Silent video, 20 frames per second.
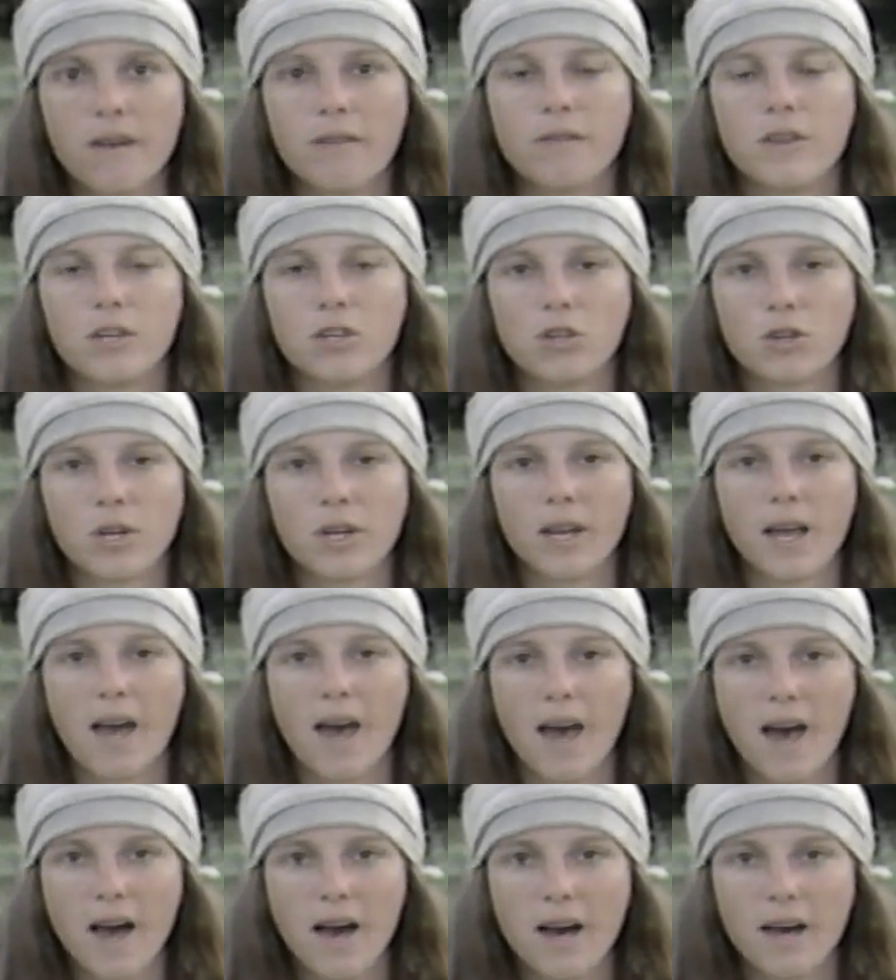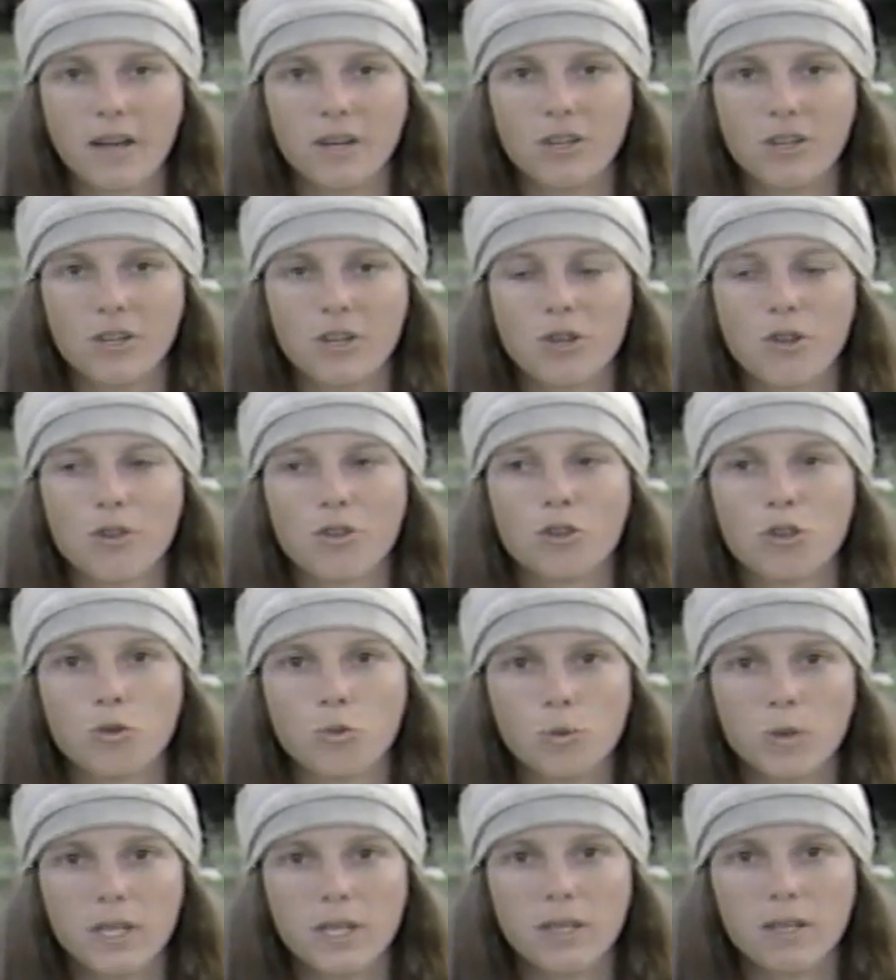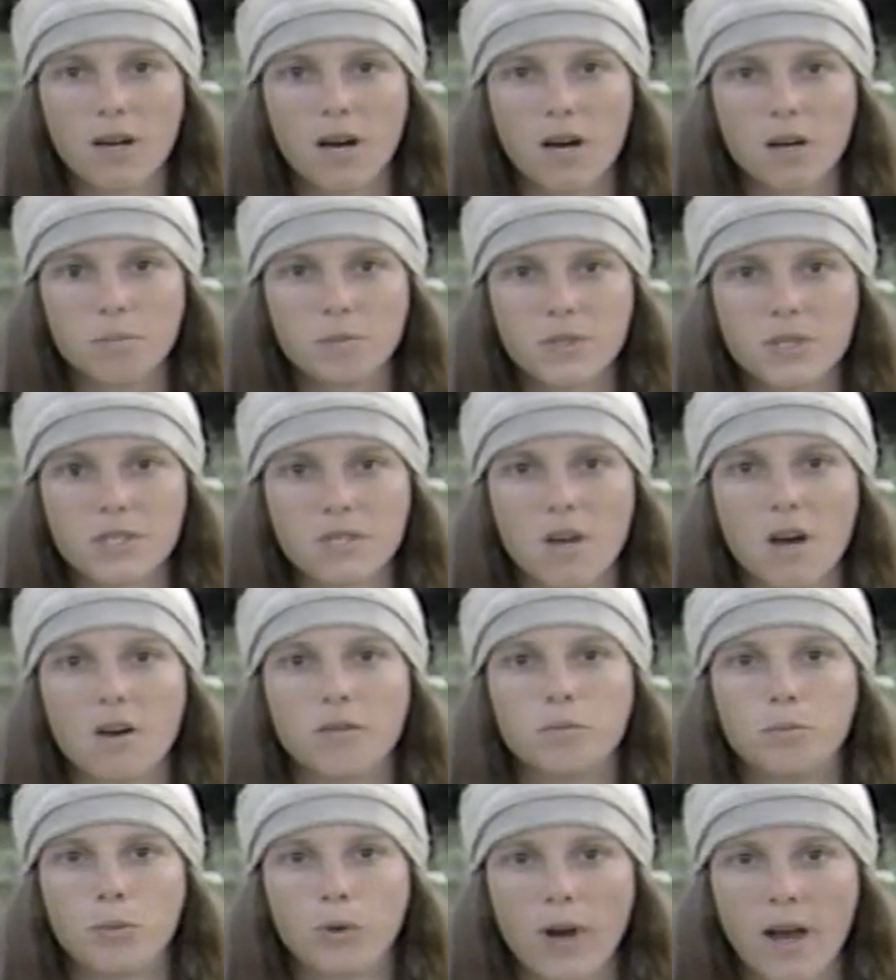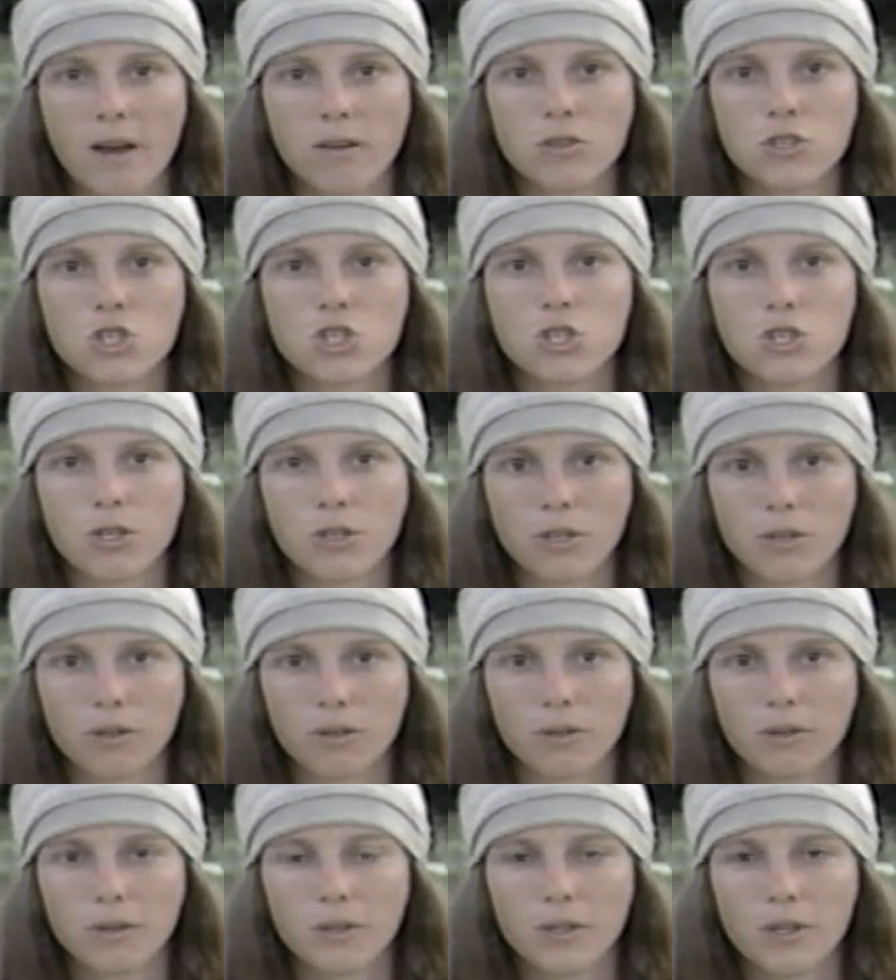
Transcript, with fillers: Then you're going to add 3 cups of brown sugar.